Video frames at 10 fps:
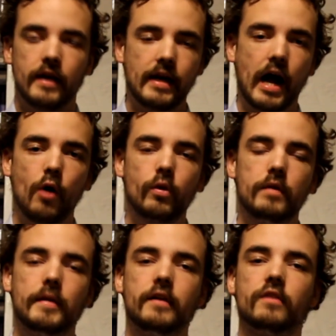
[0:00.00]
and how he
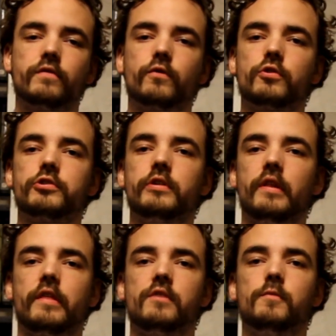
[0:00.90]
made his fortune
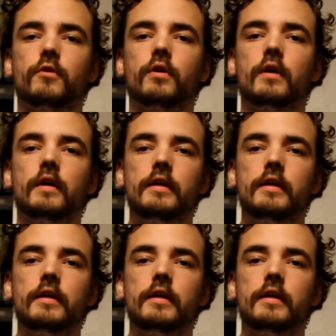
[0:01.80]
in this book.